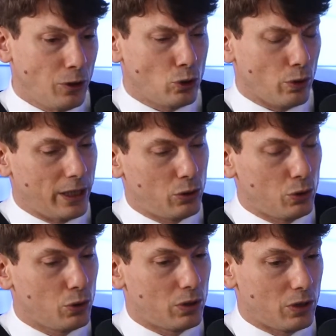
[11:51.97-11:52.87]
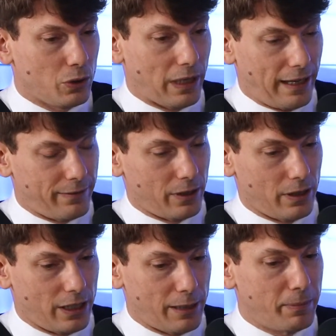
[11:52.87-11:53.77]
you try to you have
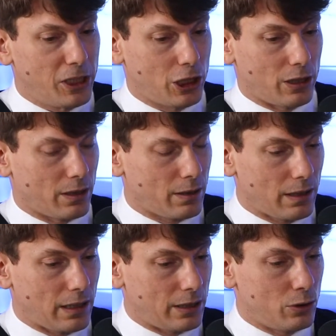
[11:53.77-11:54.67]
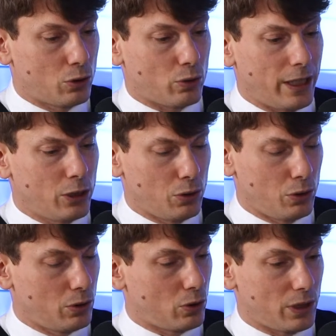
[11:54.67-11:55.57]
an ambition and you try to
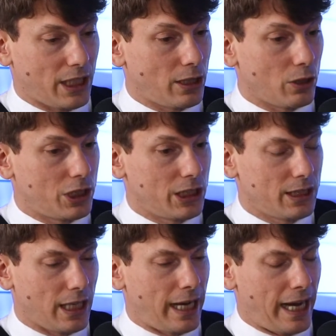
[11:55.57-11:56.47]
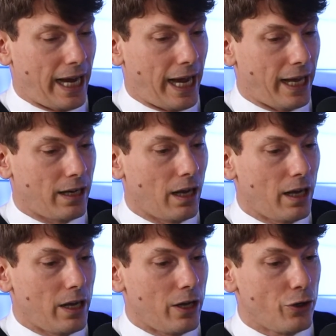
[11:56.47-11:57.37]
use those technologies and
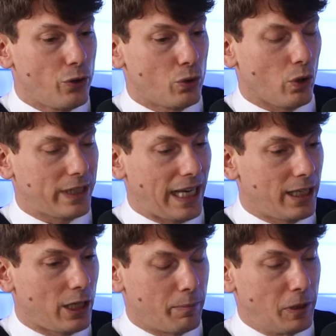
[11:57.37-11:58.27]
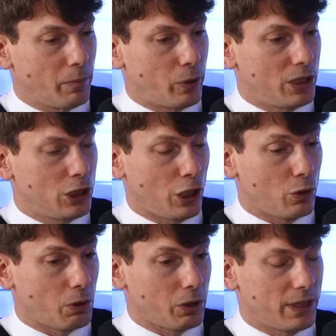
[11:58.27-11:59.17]
you don't end up in a
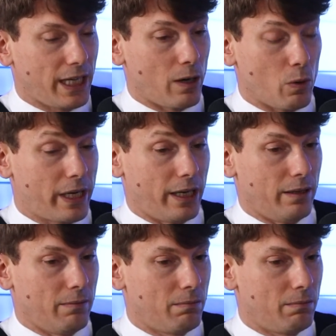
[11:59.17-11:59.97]
position where you say, okay,